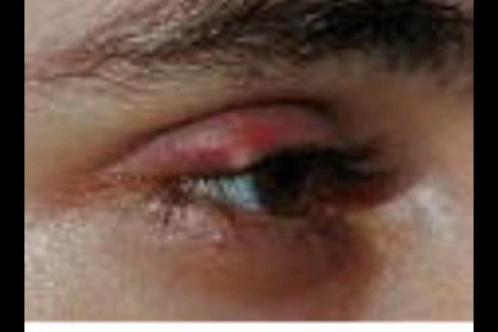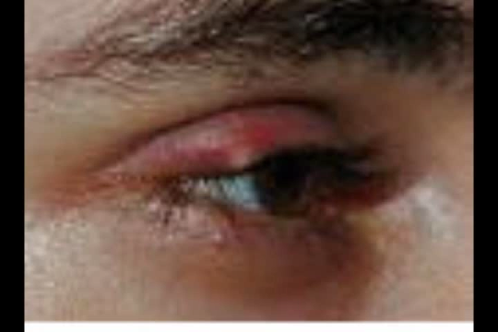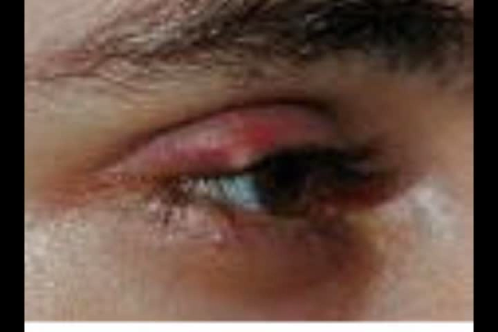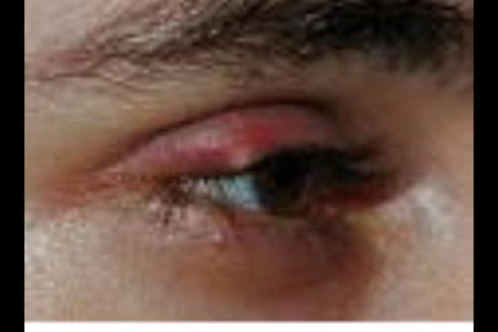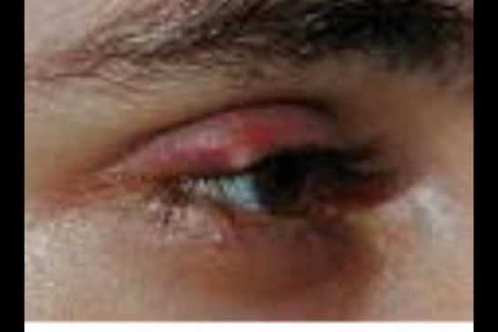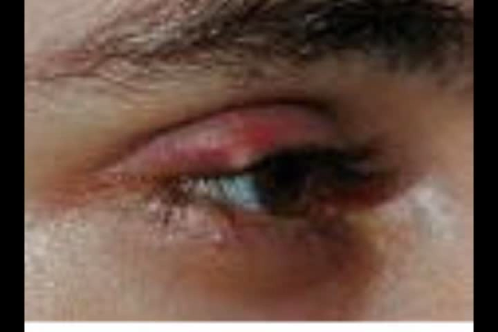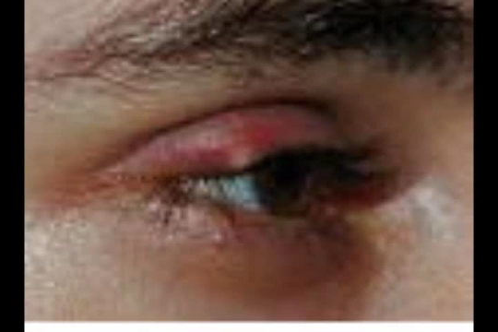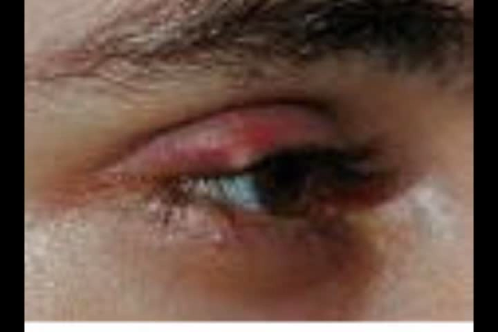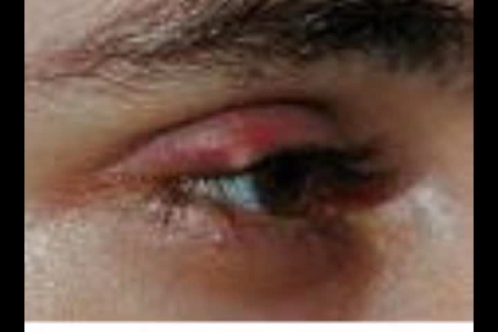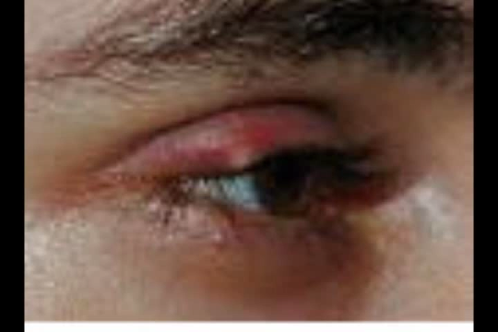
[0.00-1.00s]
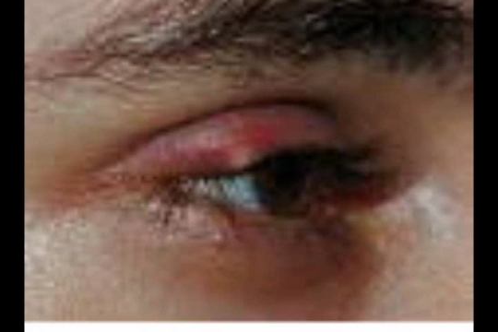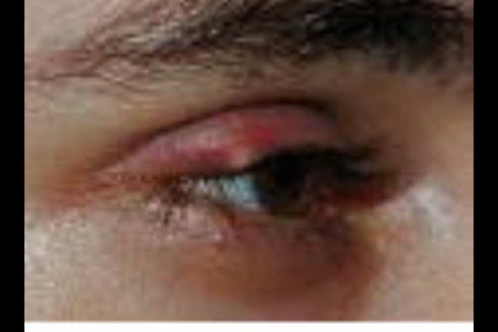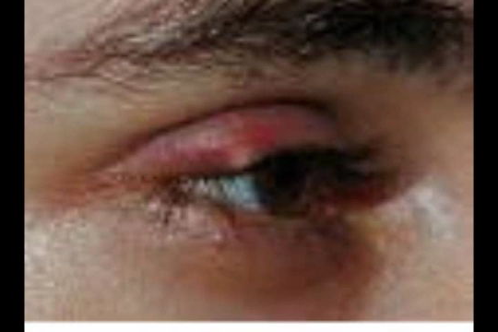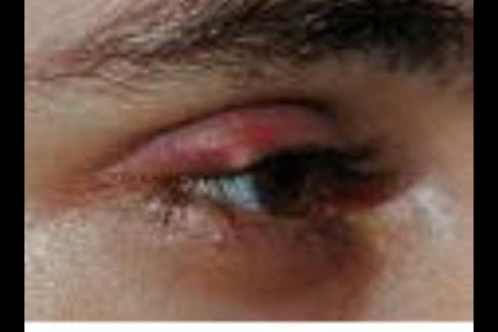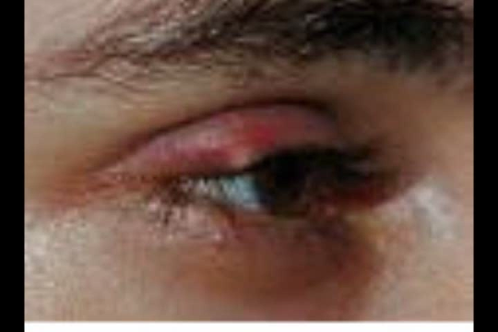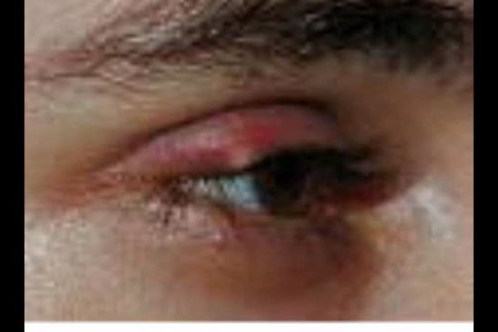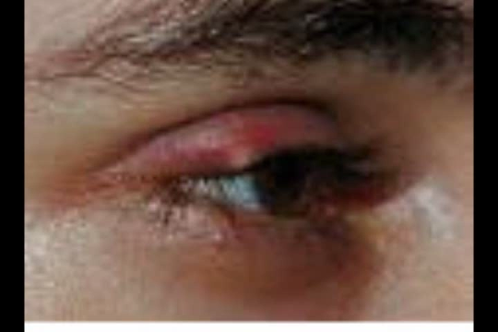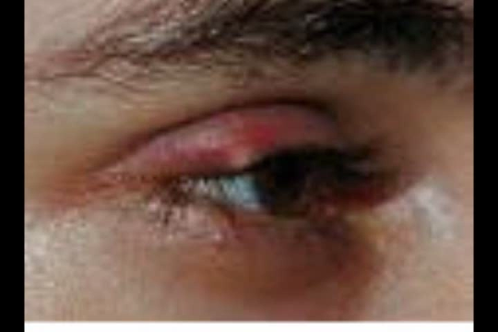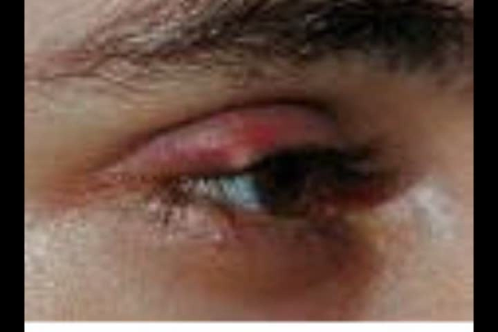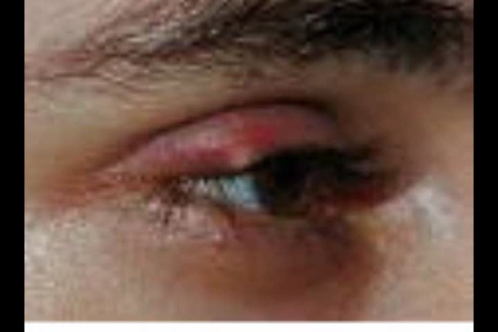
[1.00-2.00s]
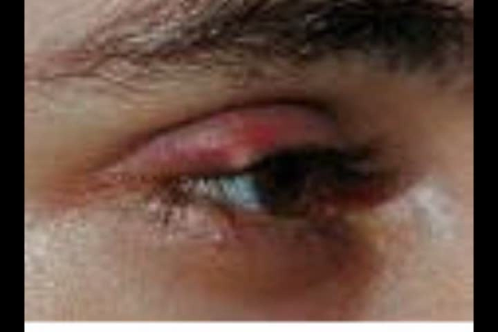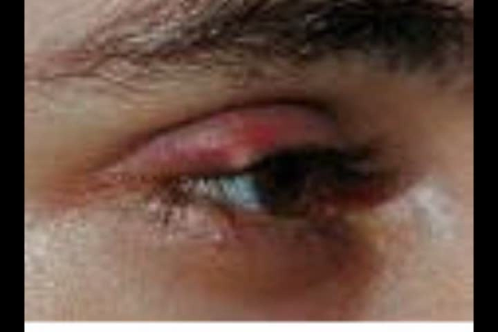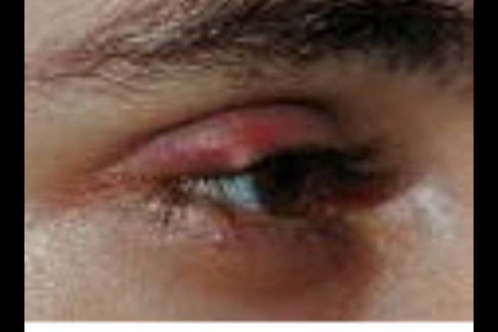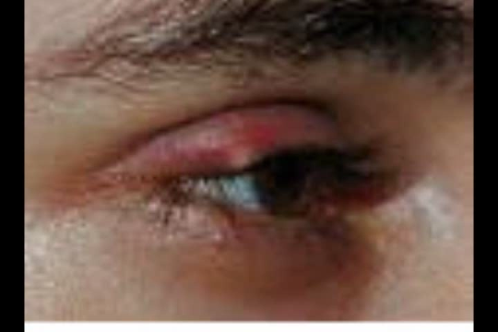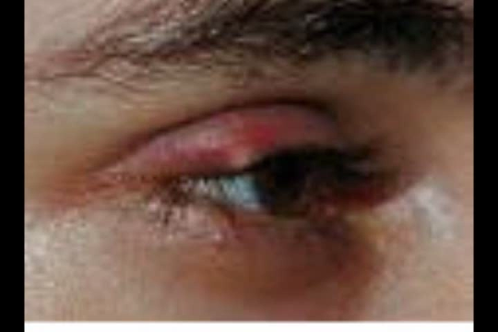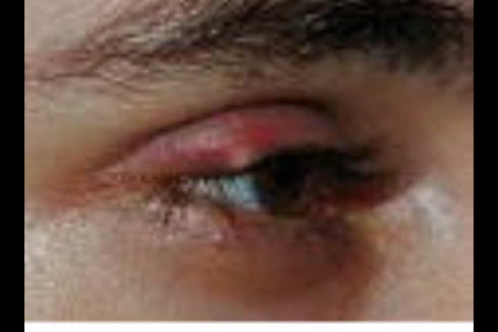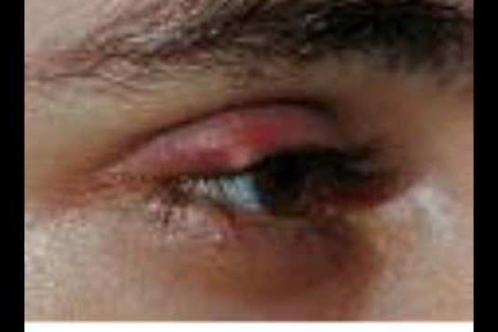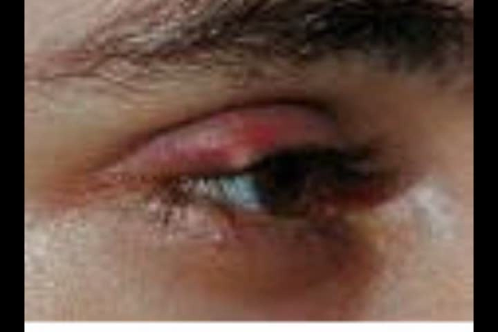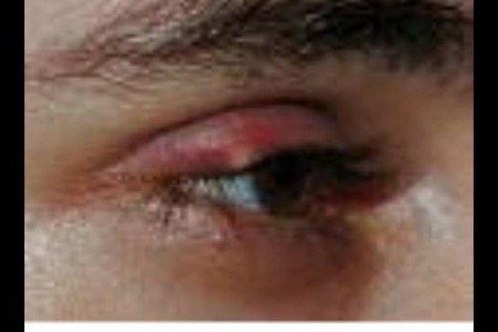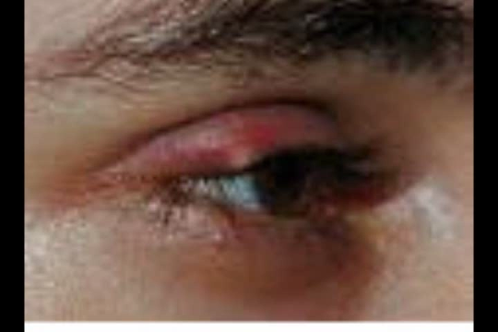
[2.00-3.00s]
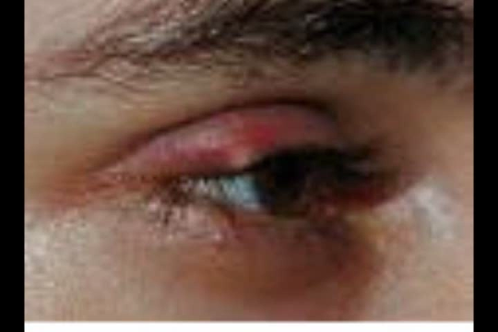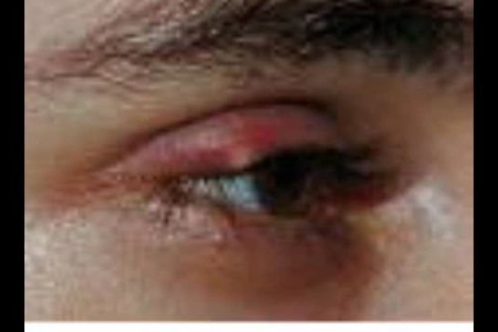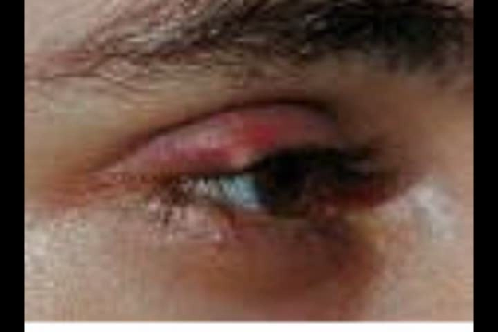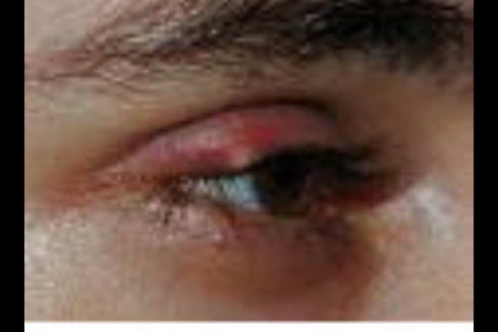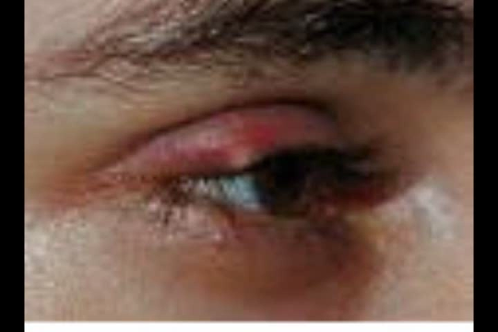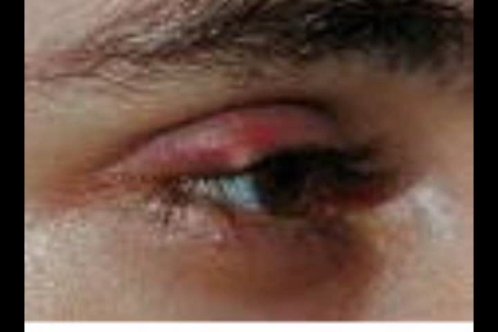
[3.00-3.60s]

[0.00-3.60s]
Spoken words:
(no speaker visible)